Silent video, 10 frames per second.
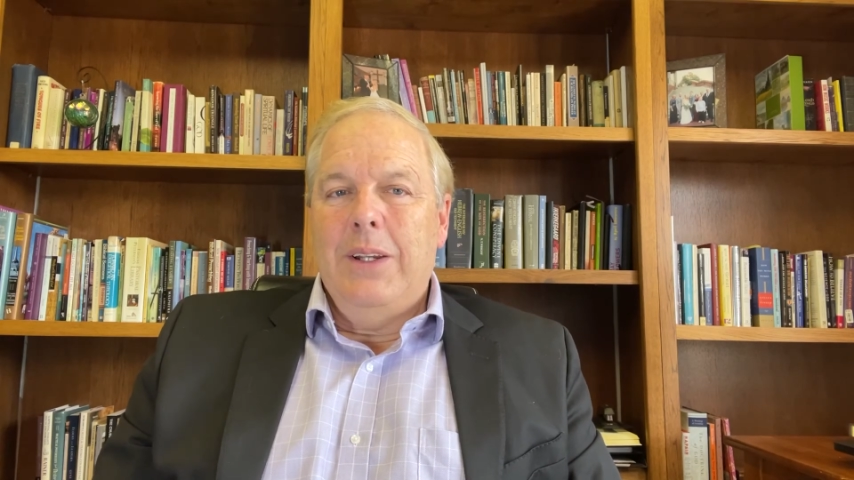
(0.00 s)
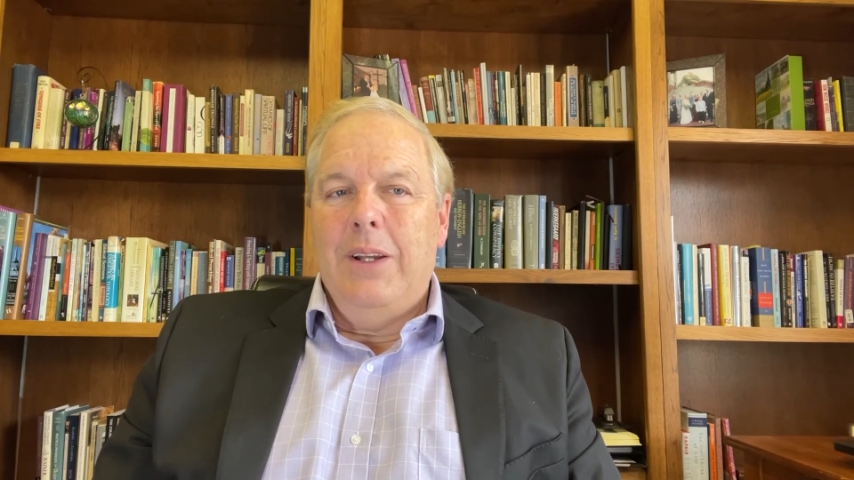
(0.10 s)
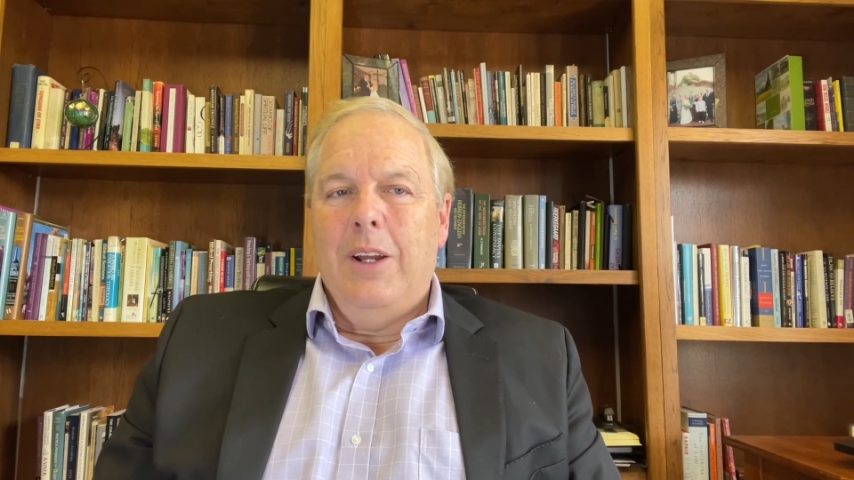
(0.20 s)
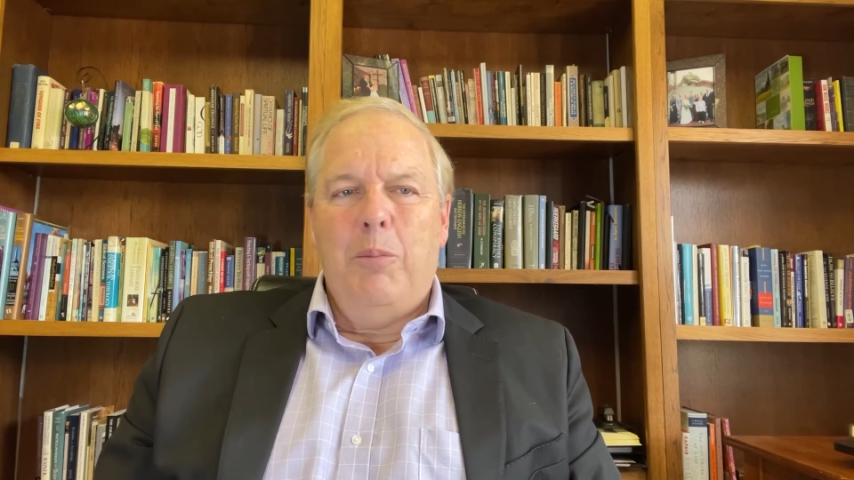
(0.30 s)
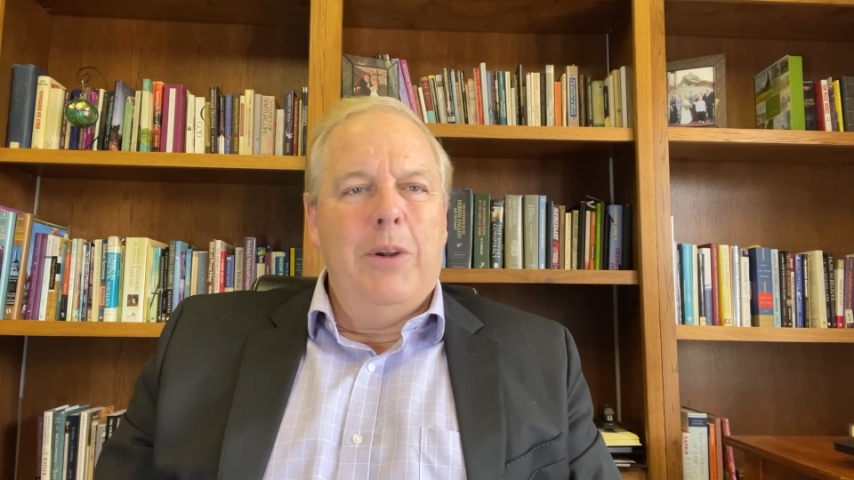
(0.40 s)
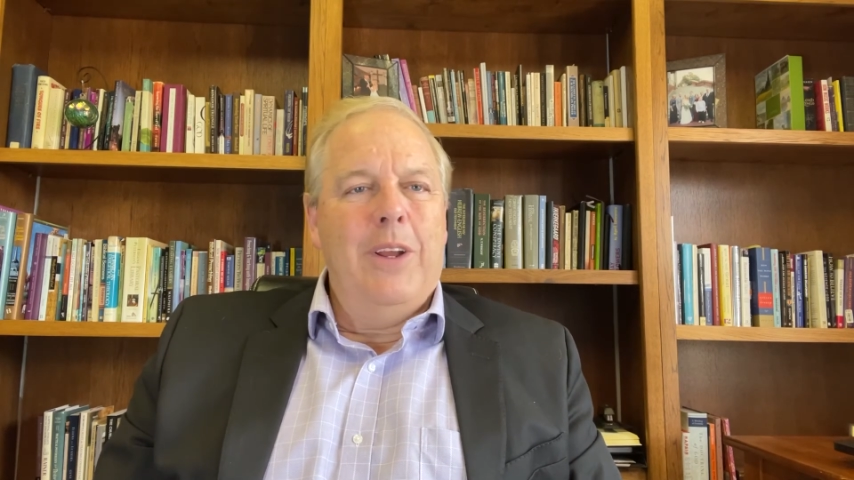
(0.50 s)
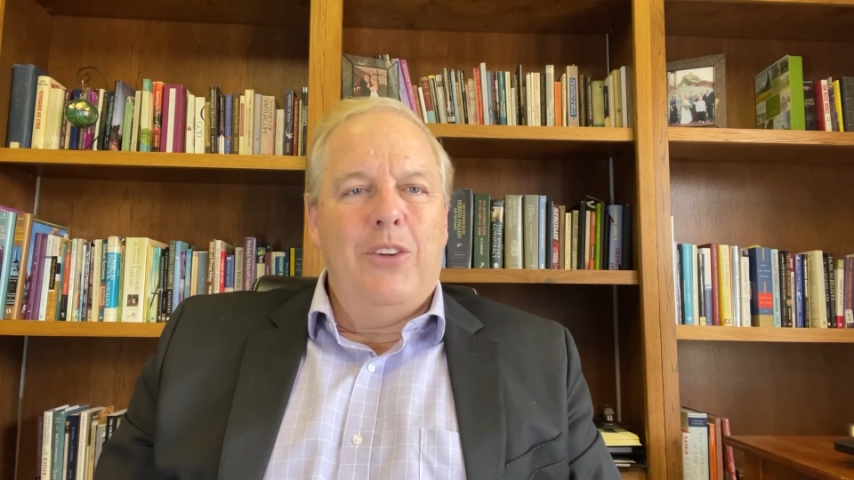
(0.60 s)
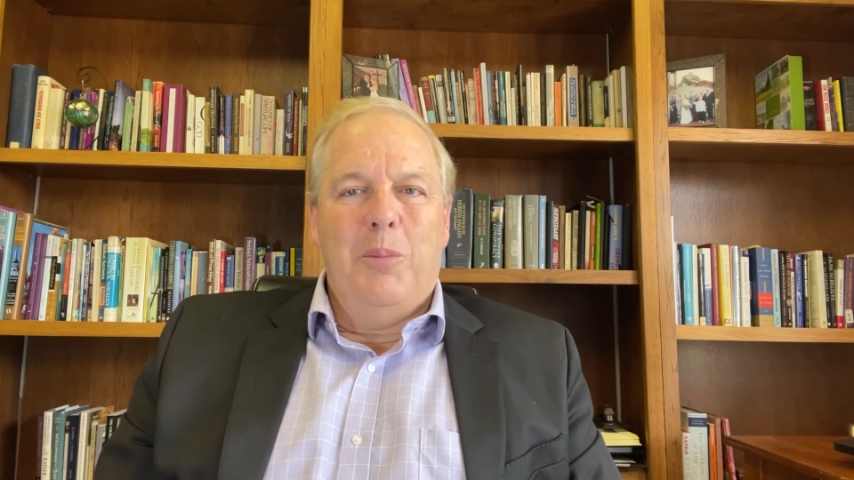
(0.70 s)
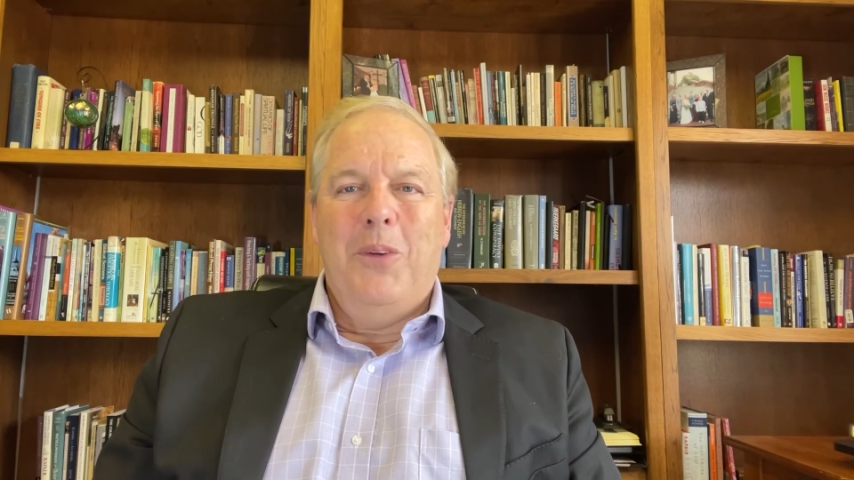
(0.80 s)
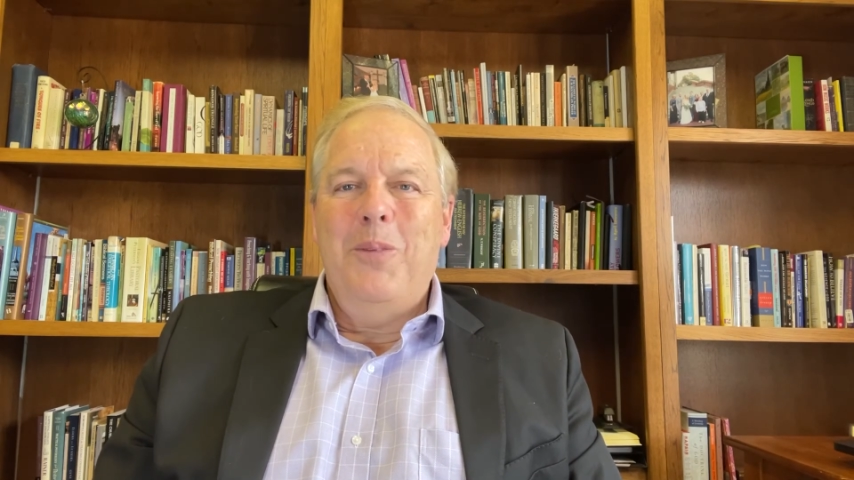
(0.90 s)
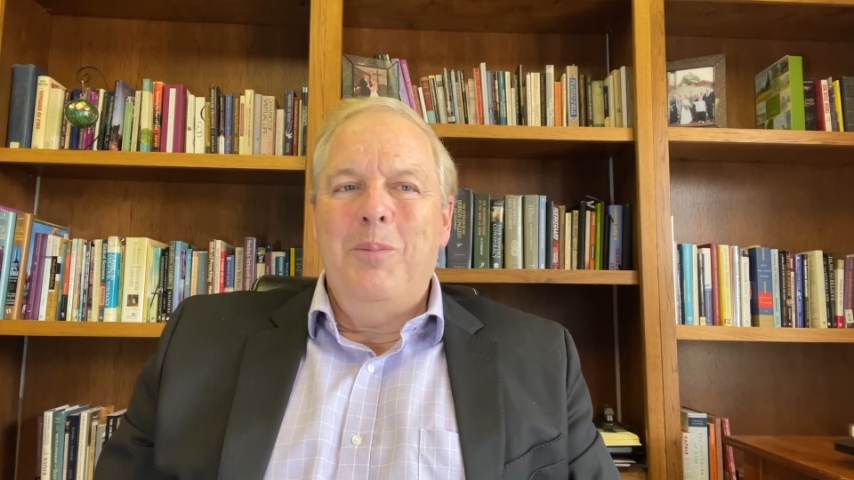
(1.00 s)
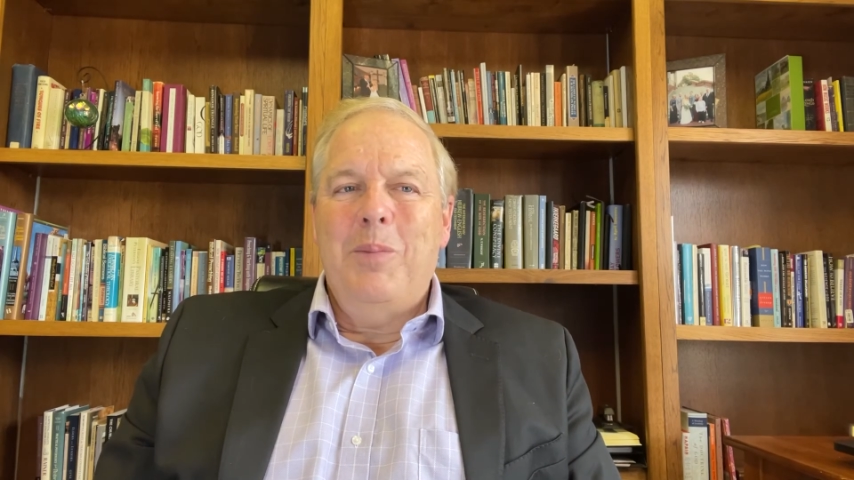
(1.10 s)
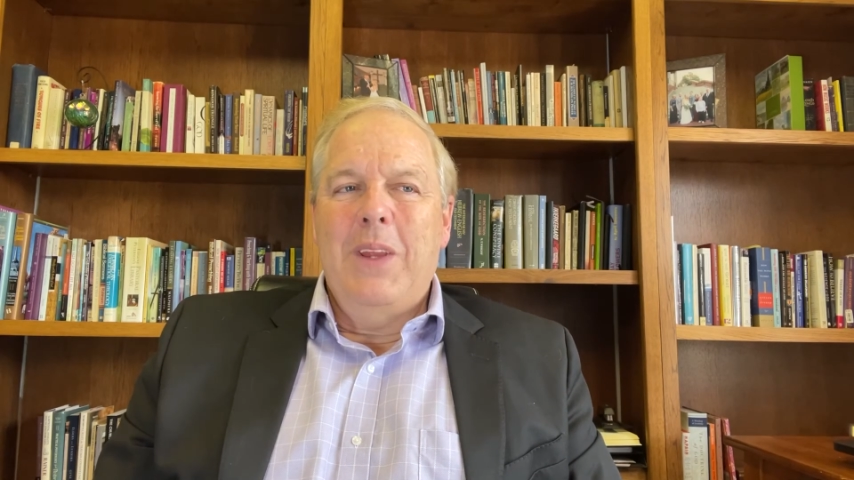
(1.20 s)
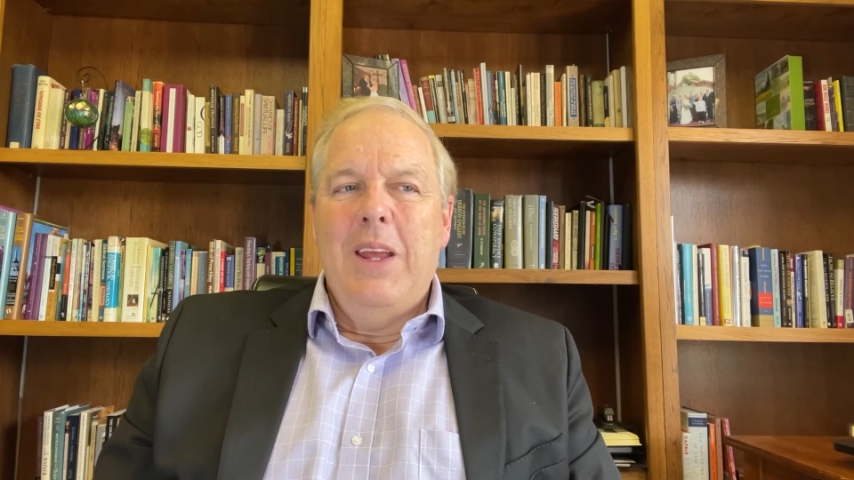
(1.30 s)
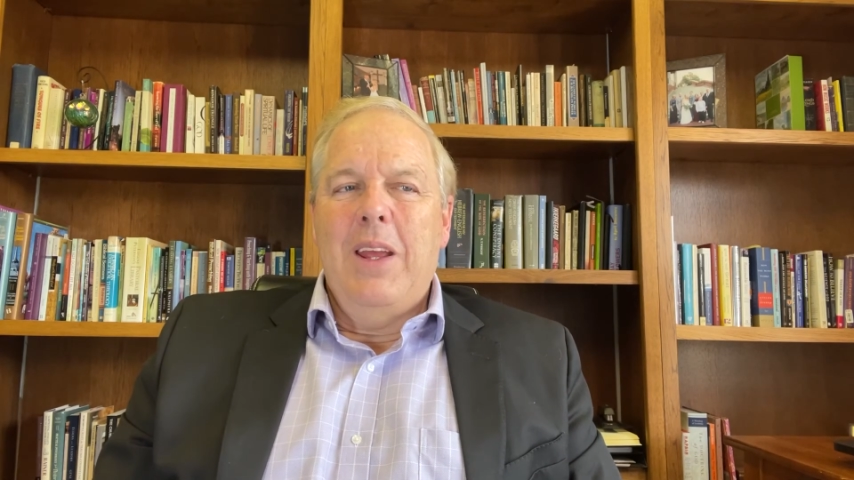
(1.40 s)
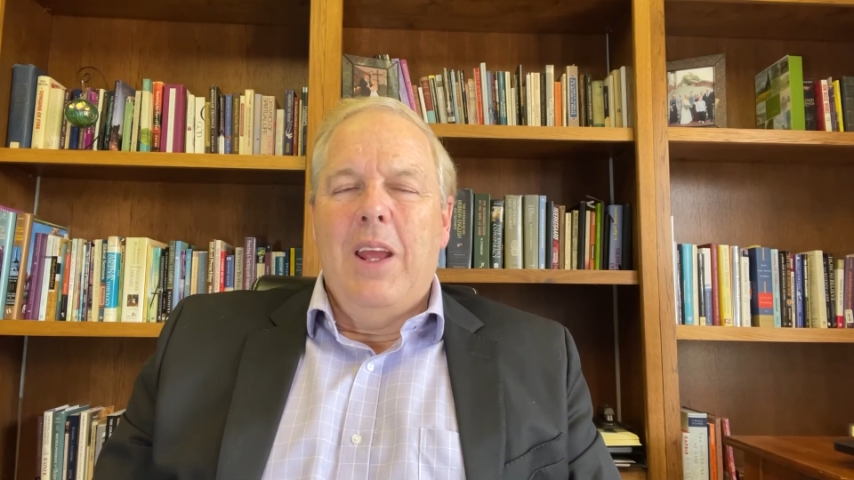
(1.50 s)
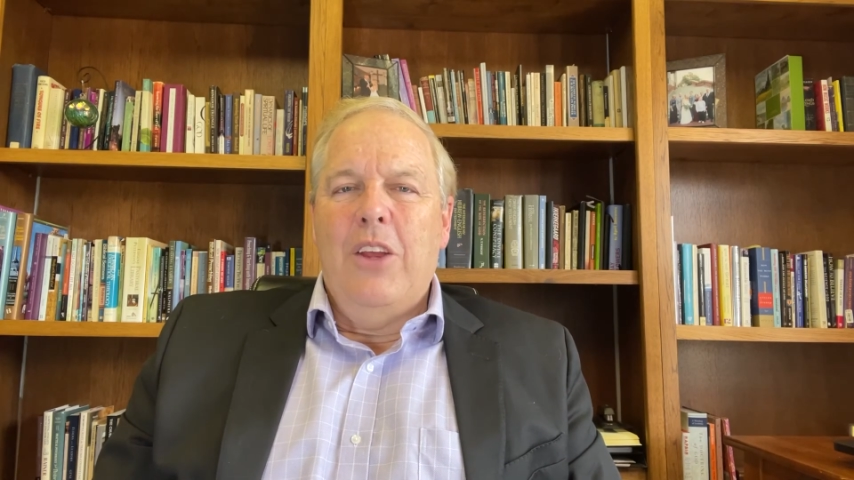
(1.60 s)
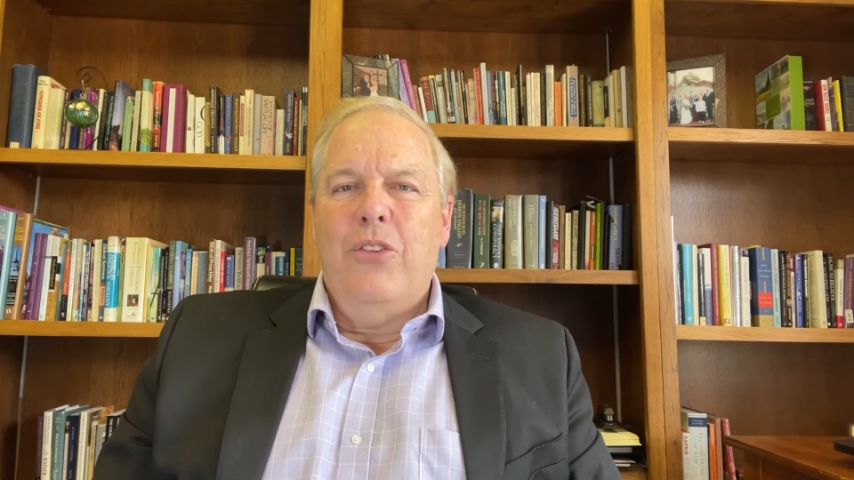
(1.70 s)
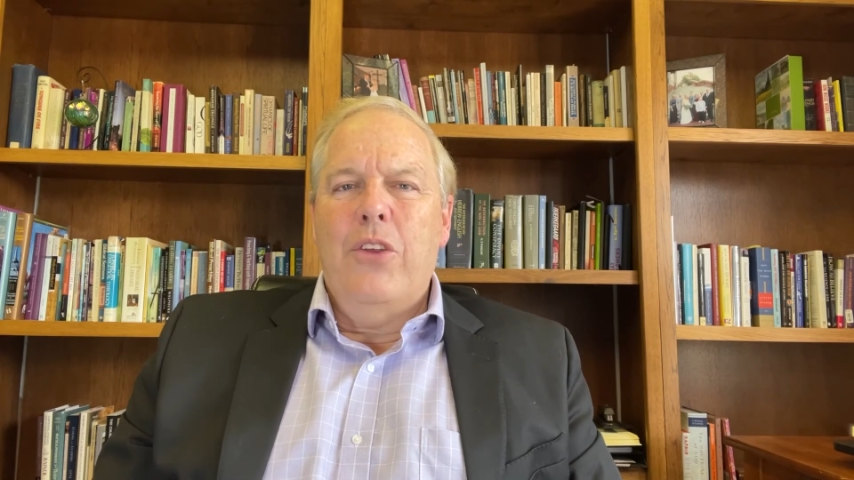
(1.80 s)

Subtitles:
and unpredictable as